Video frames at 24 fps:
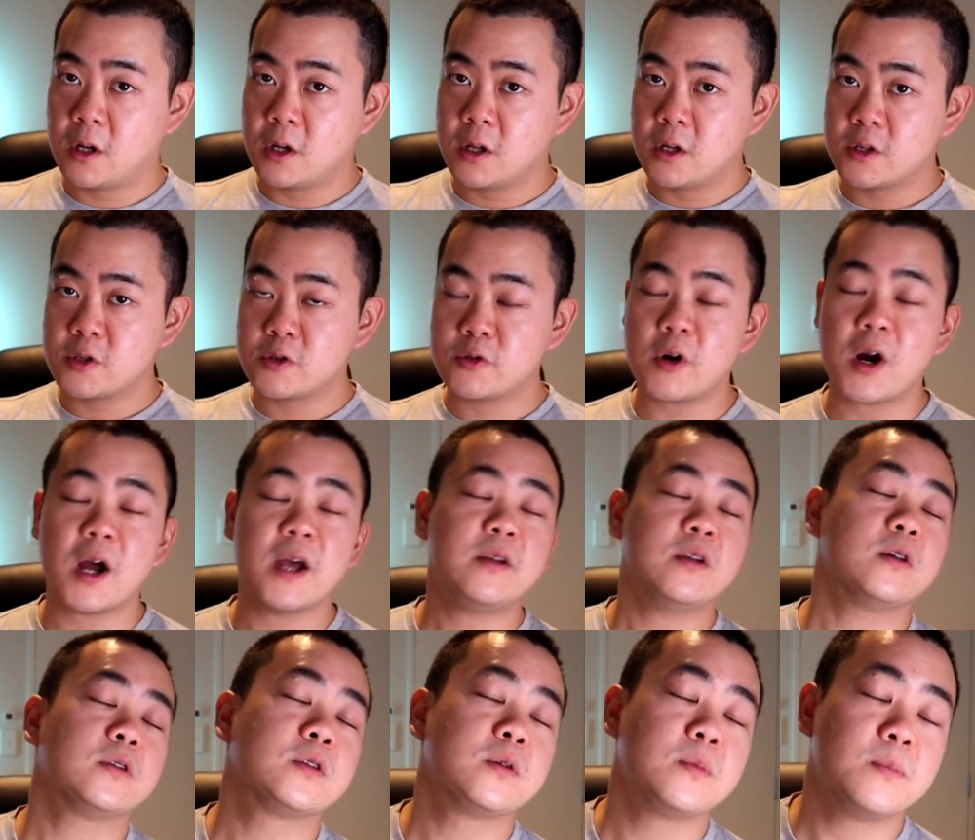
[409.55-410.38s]
Try
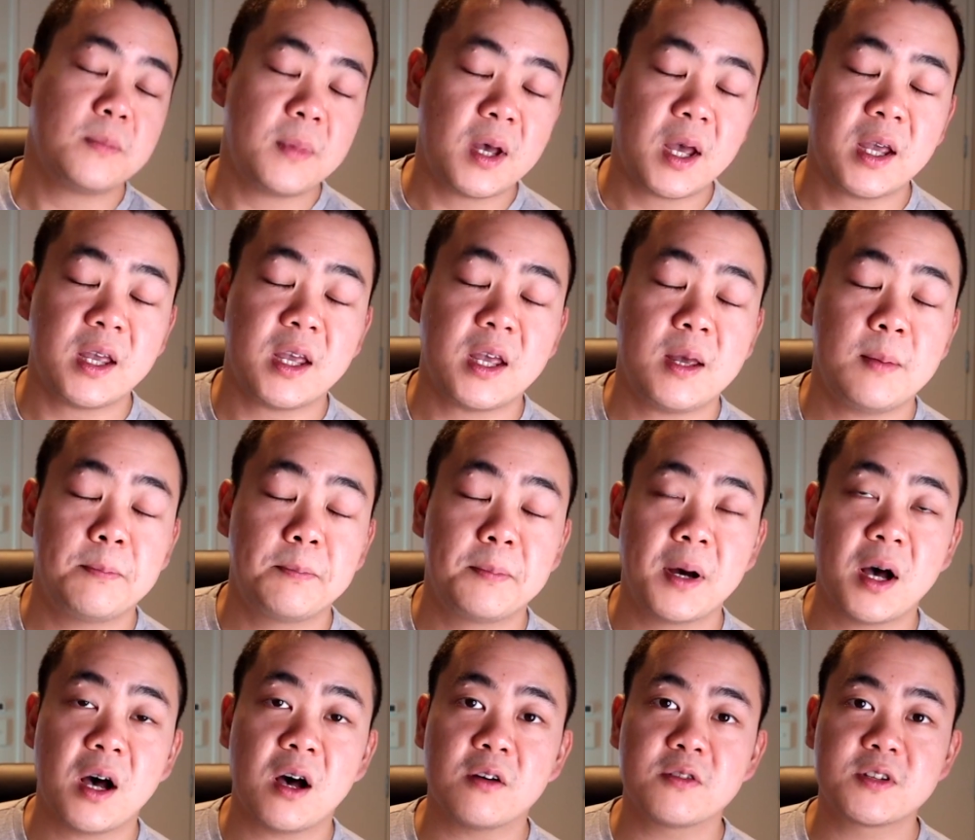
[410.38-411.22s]
not to make
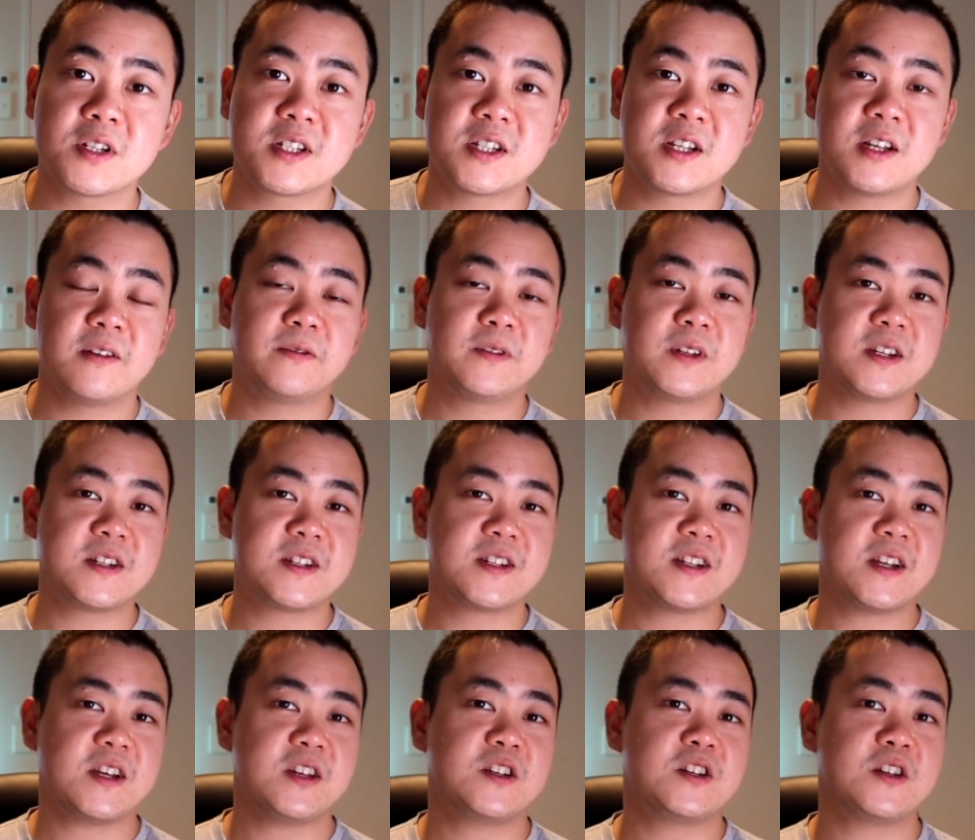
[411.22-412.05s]
impulsive
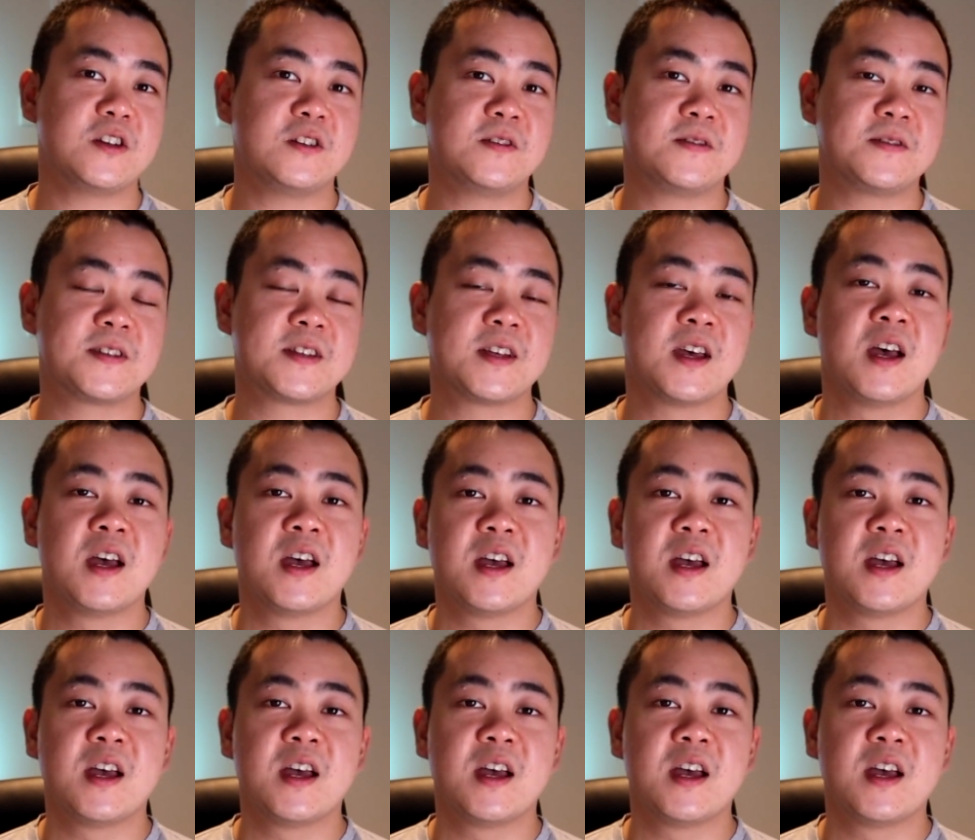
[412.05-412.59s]
decisions.